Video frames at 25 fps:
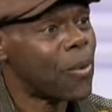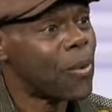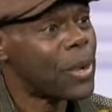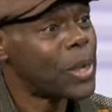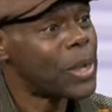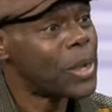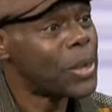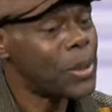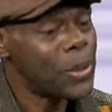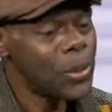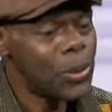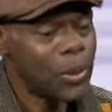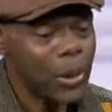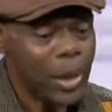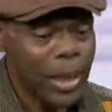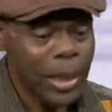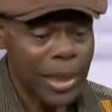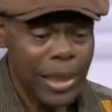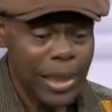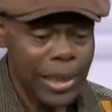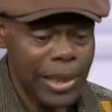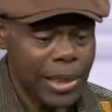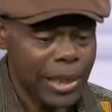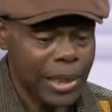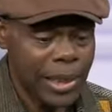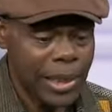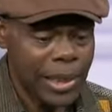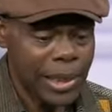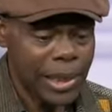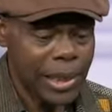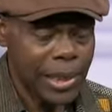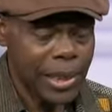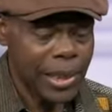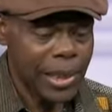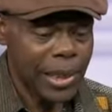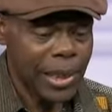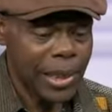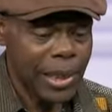When you look at
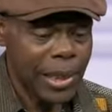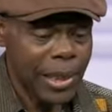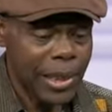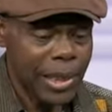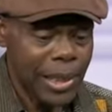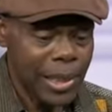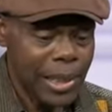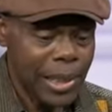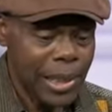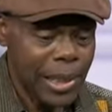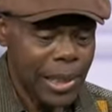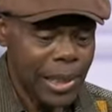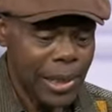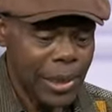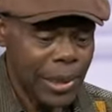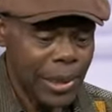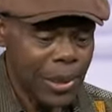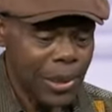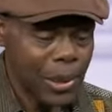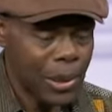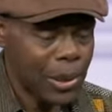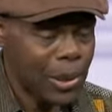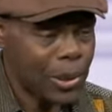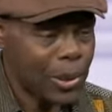uh, the